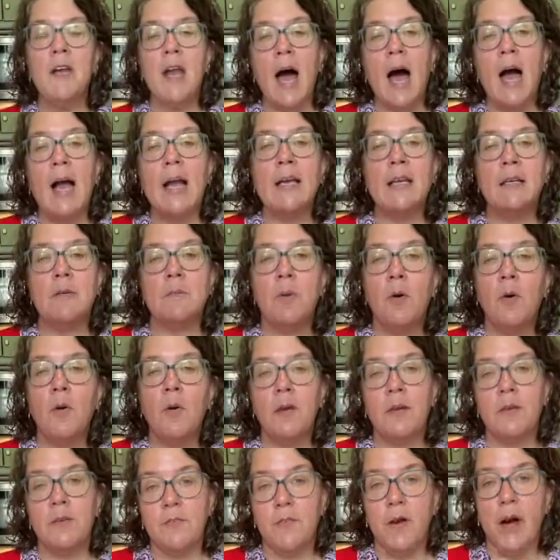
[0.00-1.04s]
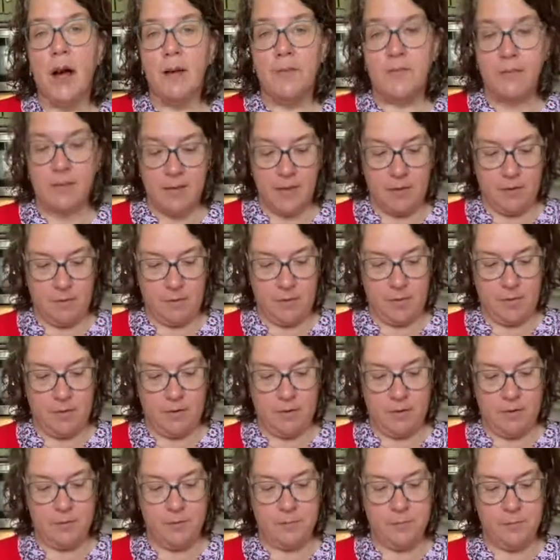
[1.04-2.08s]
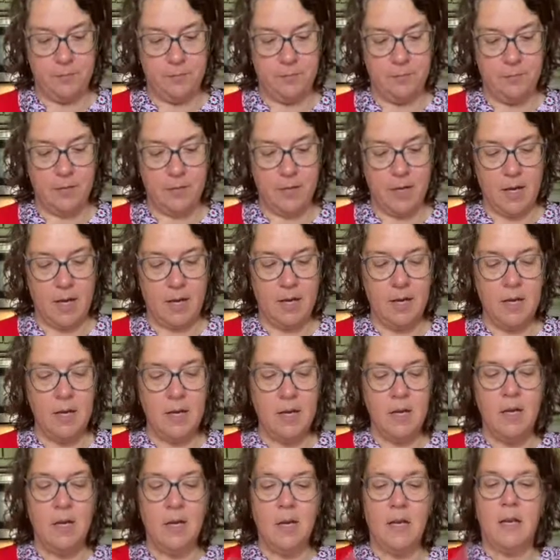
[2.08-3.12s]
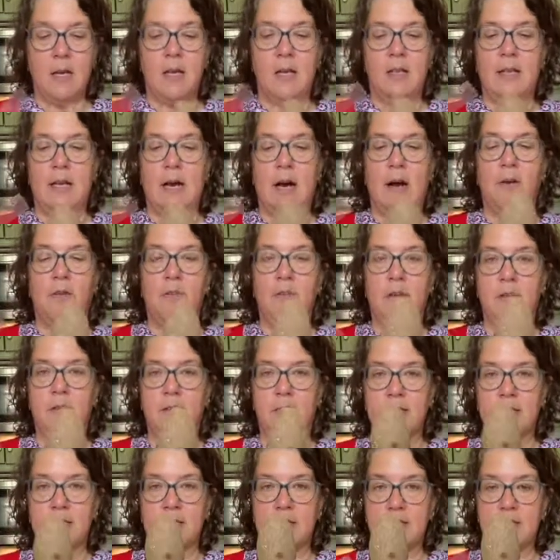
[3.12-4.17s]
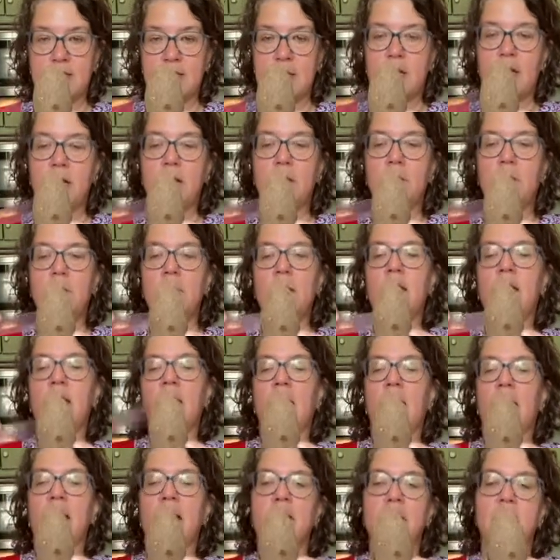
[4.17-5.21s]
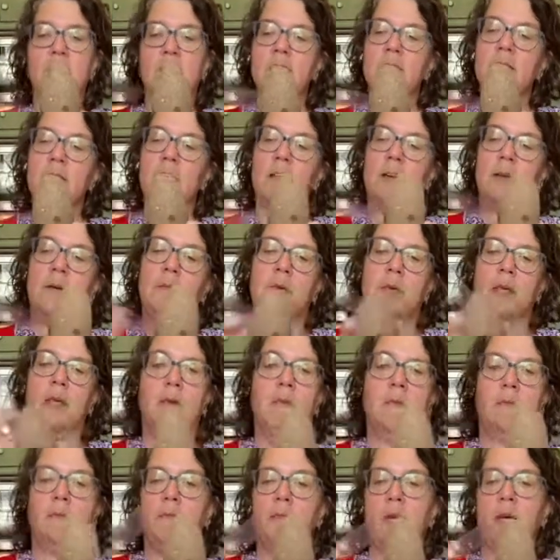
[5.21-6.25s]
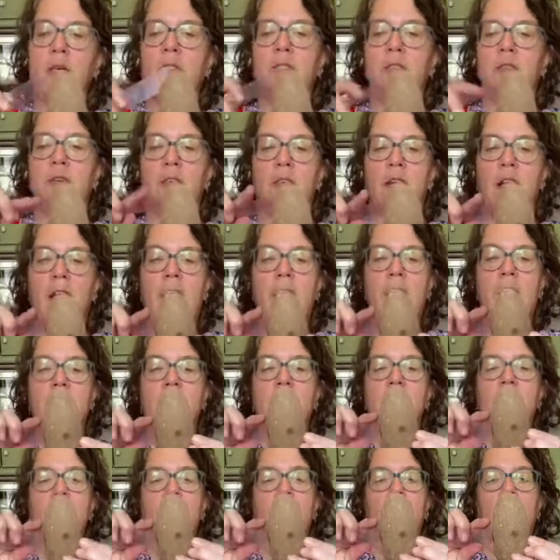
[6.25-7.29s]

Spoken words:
9.5 centimeters. Okay. Now this is the intermediate axis, and I'm going to measure that